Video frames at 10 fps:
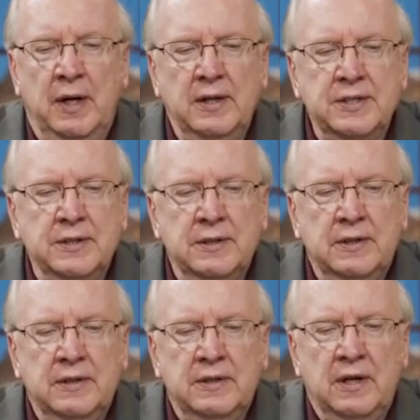but
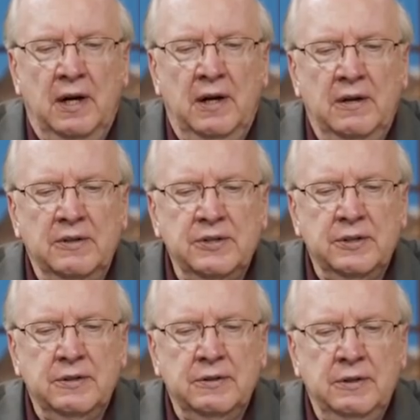
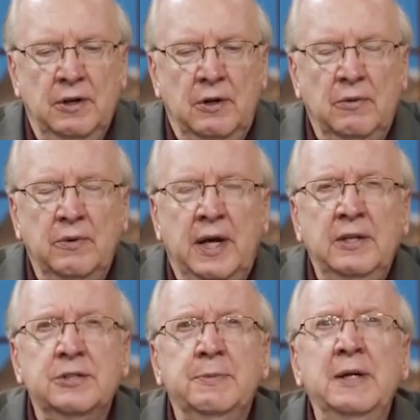
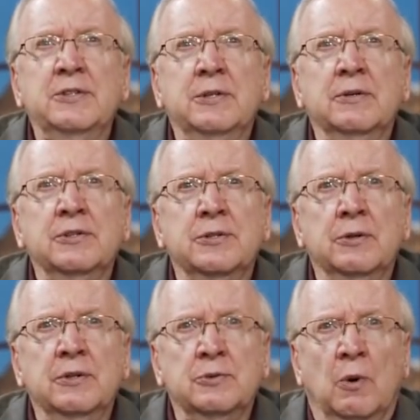He speaks to us
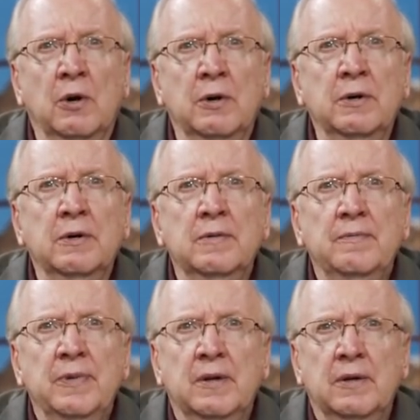through His Word,
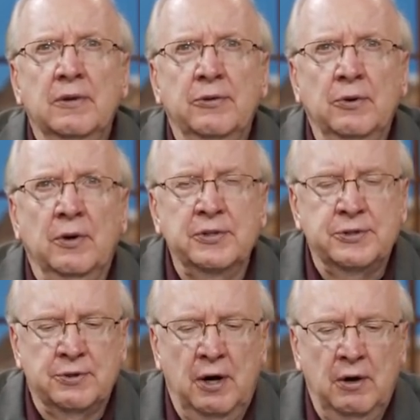through a
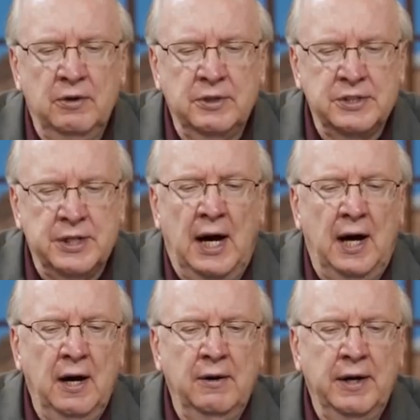strong
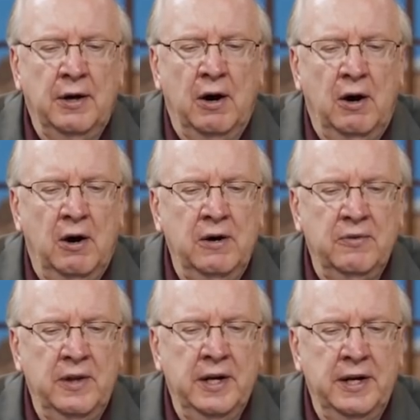desire in our
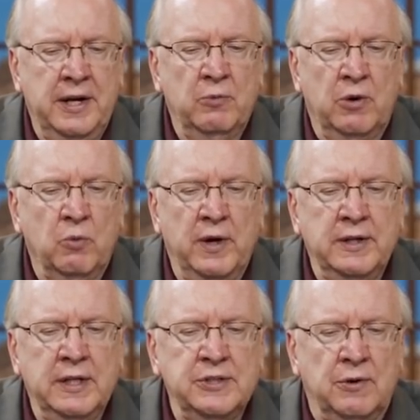heart and an inward
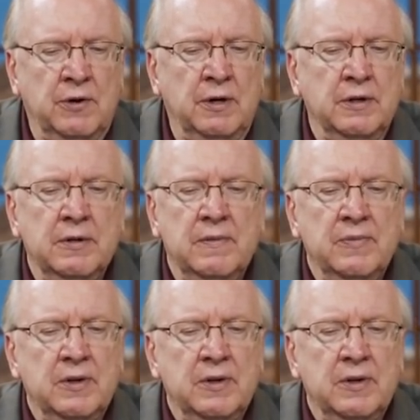witness, or